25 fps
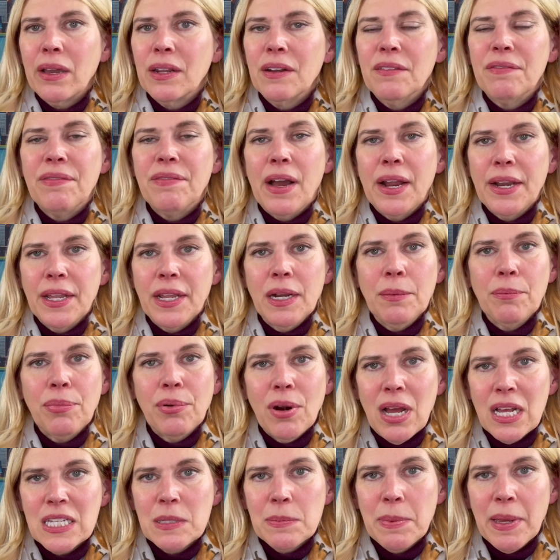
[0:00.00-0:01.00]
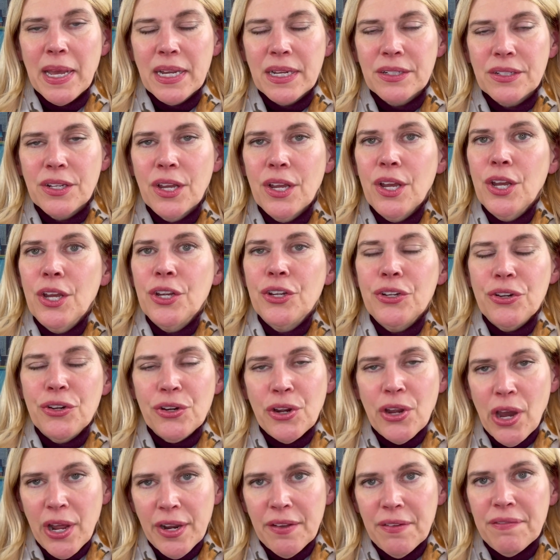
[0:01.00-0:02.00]
going to find it in Prospect. You're
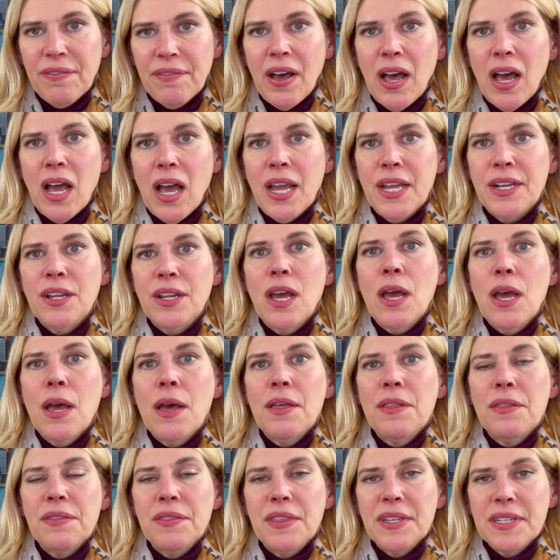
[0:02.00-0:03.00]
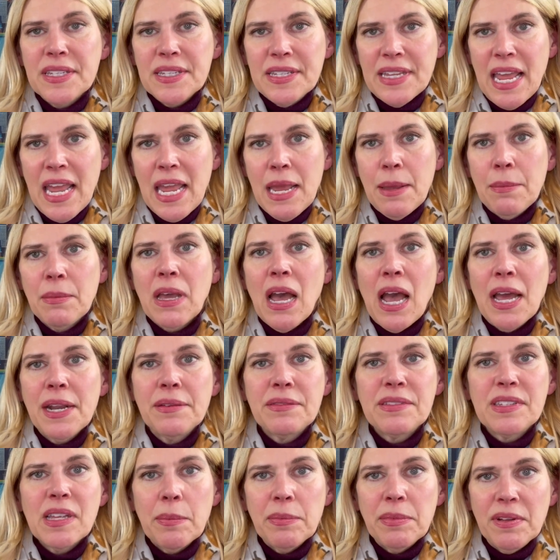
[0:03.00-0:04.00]
going to find the same kind
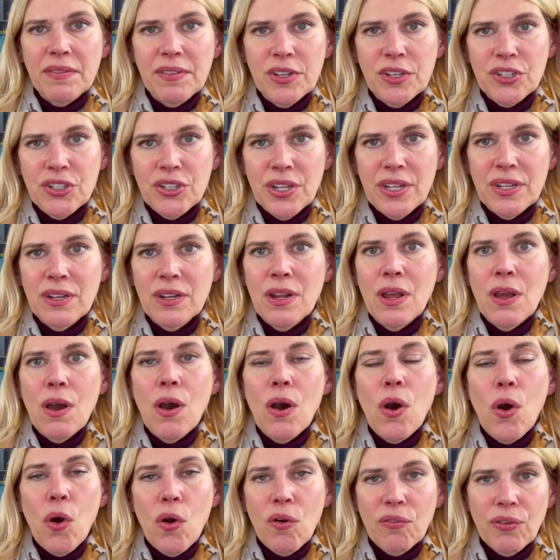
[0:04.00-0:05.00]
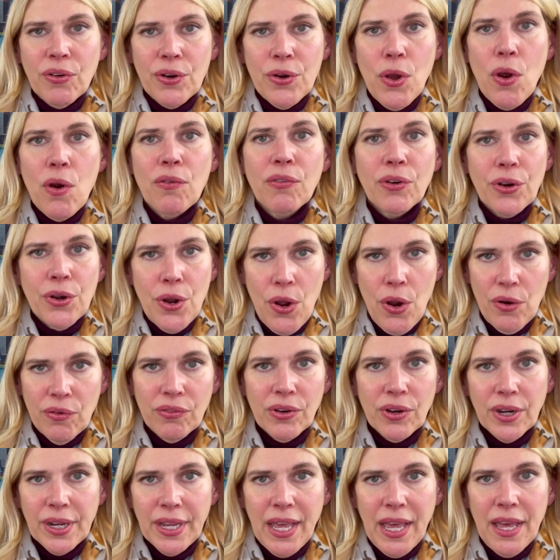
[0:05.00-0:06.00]
of subdivision over and over and
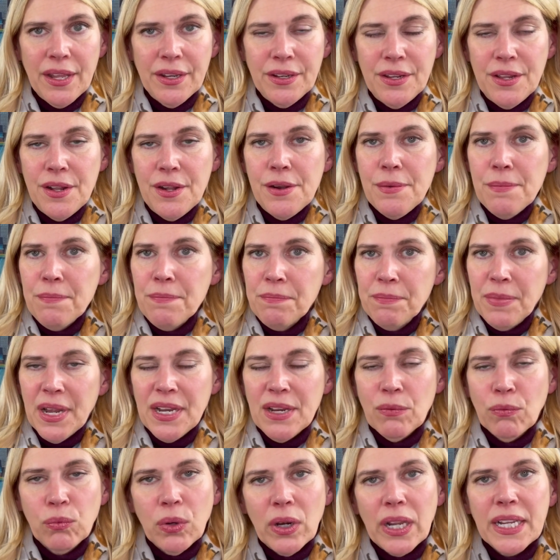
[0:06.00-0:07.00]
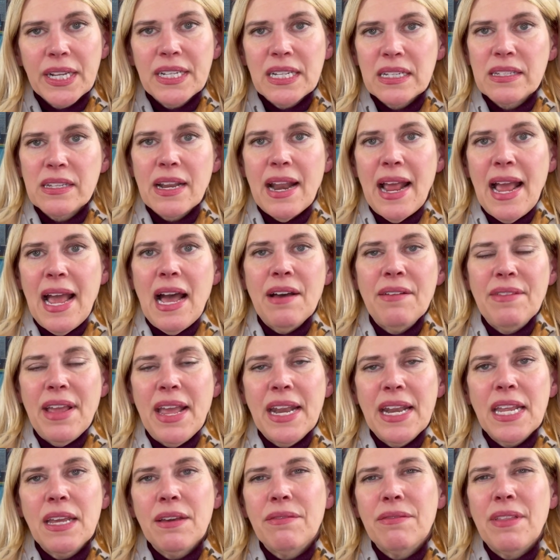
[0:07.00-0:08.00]
over again. But it really doesn't have
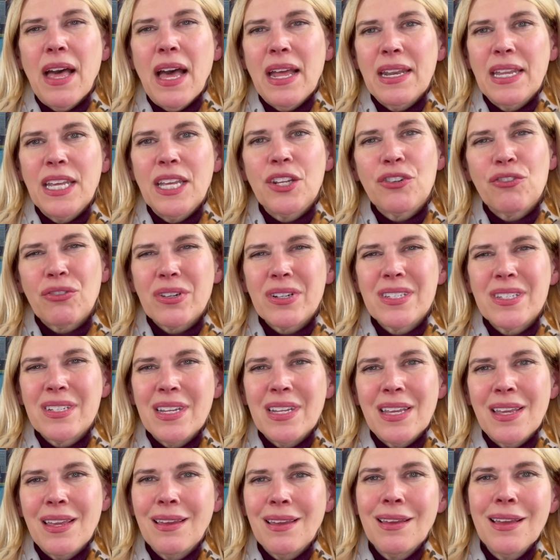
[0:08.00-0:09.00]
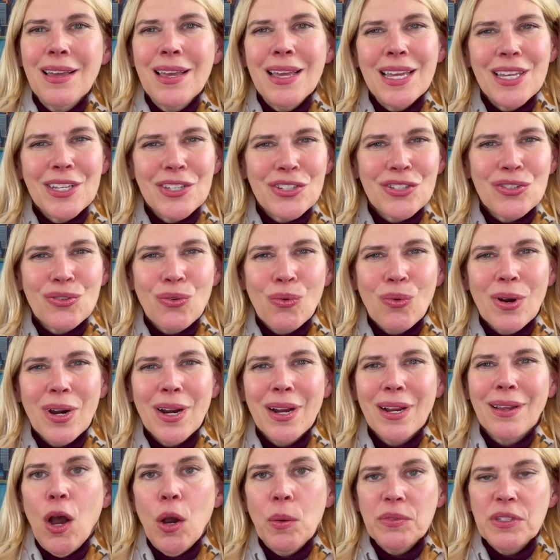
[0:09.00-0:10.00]
any of that interesting,
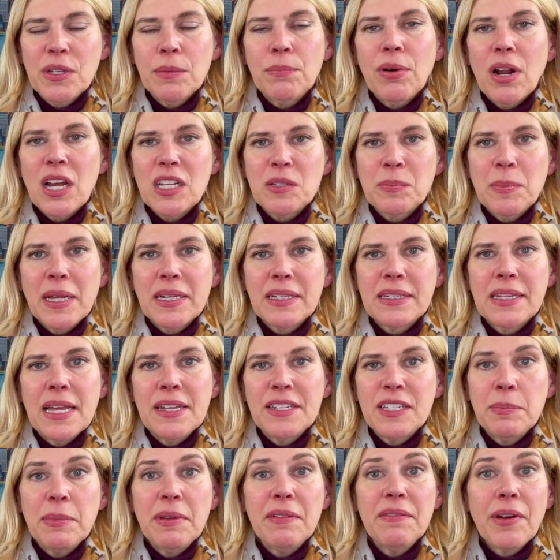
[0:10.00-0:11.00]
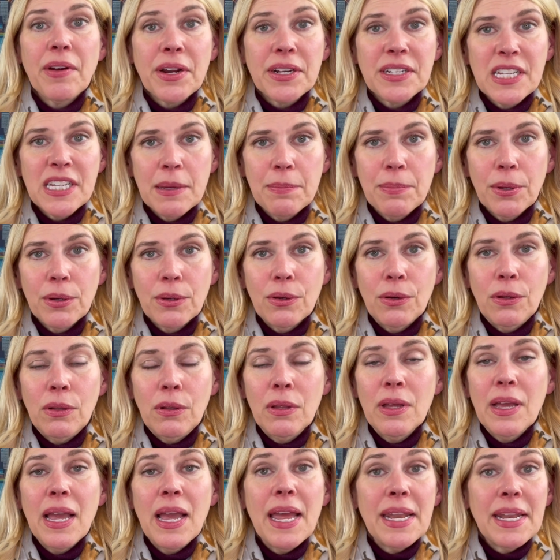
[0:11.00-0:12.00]
historic. Homes in Prospect tend to be very
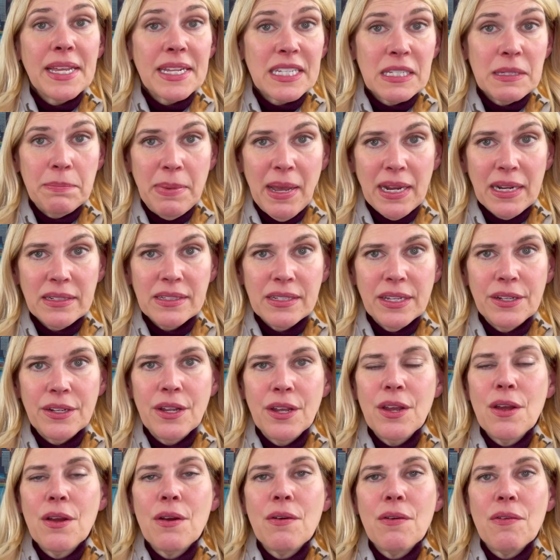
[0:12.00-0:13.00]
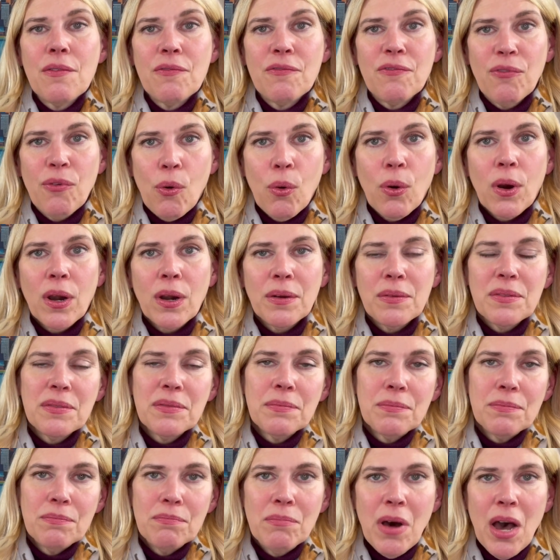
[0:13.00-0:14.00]
typical and expected for
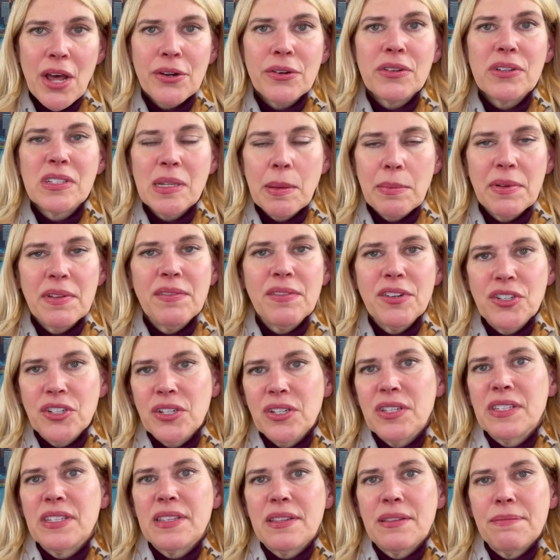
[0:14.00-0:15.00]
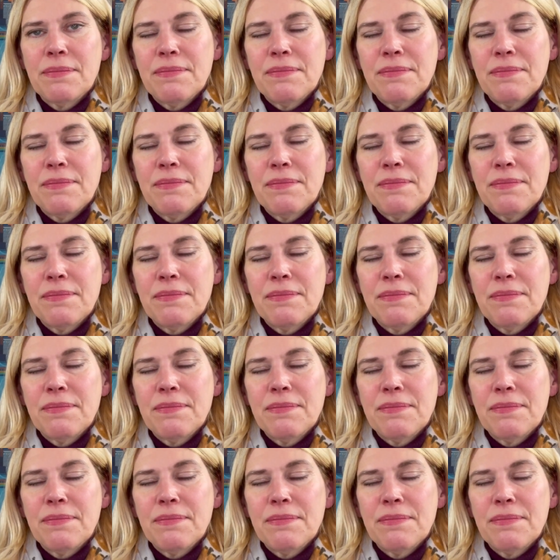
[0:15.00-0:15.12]
modern subdivisions